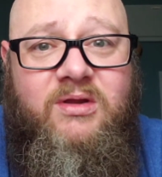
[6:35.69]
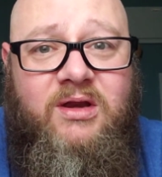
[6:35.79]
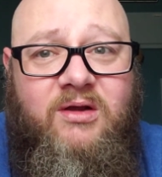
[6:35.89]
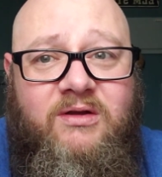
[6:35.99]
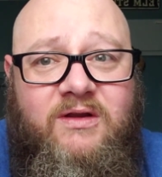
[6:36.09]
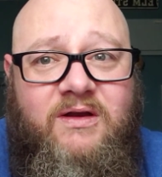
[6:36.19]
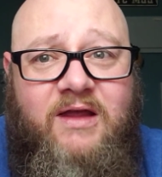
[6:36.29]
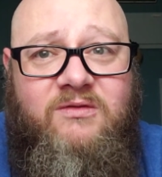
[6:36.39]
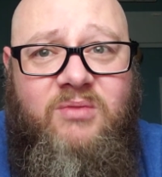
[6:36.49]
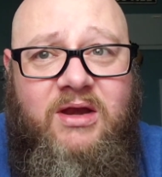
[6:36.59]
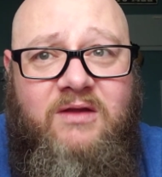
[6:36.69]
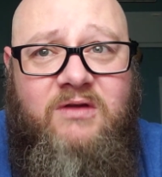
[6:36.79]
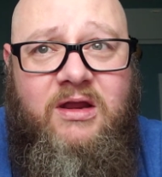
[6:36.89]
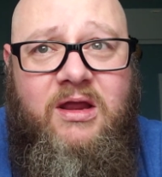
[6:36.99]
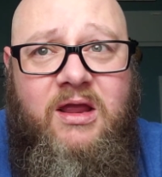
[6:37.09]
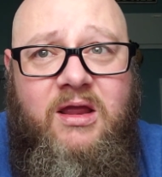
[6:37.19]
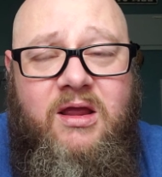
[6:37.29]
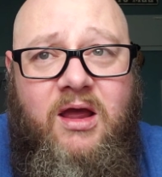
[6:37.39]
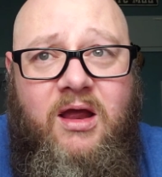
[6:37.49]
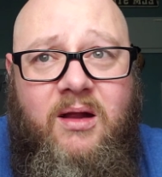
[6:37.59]
You know, it hasn't been easy.
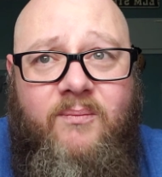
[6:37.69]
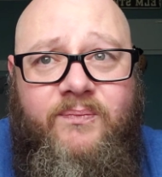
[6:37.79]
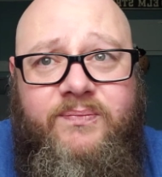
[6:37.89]
Let